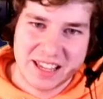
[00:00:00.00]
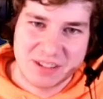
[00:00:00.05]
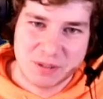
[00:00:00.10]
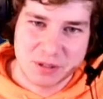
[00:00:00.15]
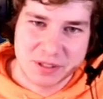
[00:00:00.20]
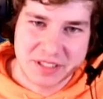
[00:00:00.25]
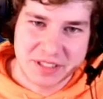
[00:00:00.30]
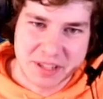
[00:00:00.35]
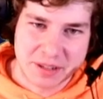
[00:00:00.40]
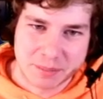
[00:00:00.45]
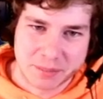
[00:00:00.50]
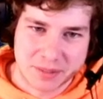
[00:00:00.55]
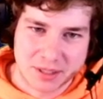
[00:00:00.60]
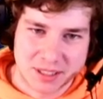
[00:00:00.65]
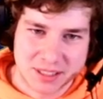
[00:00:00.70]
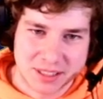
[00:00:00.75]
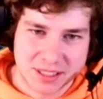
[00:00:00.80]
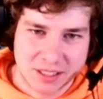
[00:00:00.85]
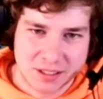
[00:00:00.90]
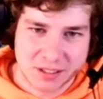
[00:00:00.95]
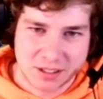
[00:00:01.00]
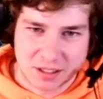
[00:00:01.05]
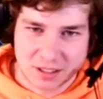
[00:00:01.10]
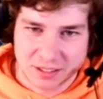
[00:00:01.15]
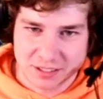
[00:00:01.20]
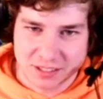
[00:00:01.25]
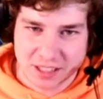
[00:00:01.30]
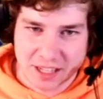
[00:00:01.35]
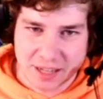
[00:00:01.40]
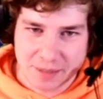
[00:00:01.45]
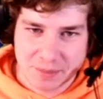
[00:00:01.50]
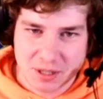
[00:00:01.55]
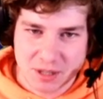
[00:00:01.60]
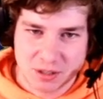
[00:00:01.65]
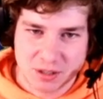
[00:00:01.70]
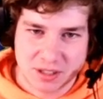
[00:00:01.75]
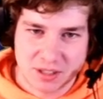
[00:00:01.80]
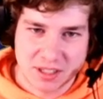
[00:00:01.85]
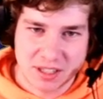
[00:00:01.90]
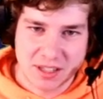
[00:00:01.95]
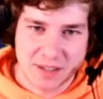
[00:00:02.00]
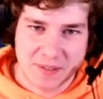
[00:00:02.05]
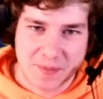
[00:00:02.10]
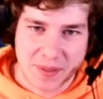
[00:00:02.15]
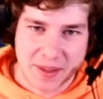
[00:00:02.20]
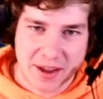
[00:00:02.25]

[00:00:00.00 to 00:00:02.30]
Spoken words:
what's up, Mario? Long time no see.